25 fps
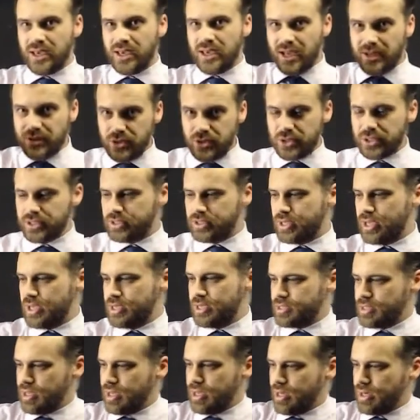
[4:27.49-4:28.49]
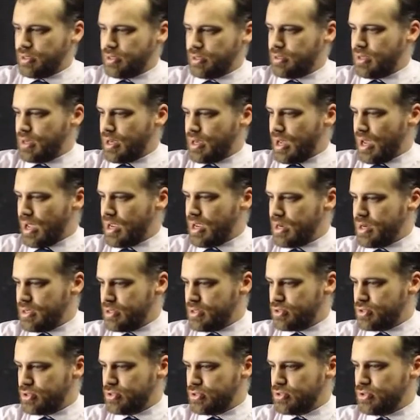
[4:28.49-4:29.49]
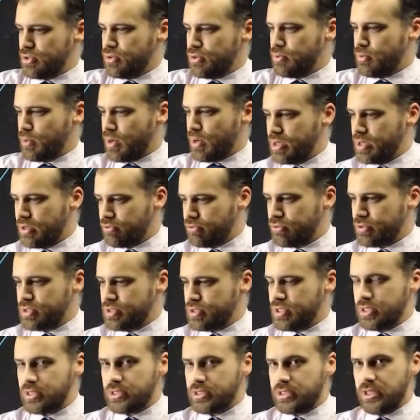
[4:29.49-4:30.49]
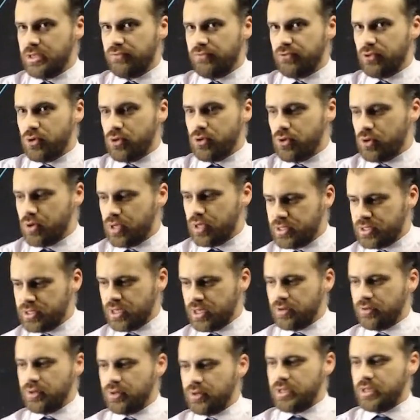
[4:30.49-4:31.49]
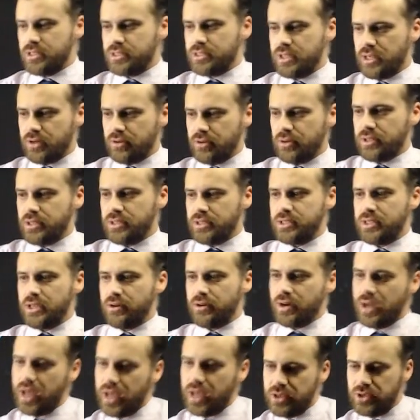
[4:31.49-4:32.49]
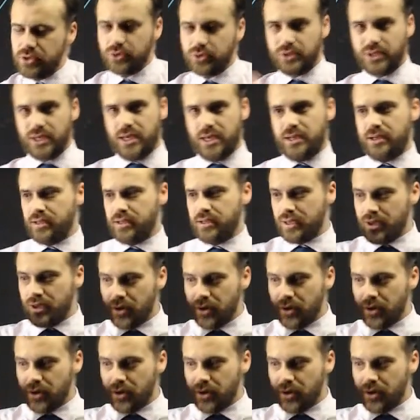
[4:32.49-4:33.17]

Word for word: And you can test it out, eighty-two, one hundred sixty-four, et cetera, et cetera, et cetera, and you'll get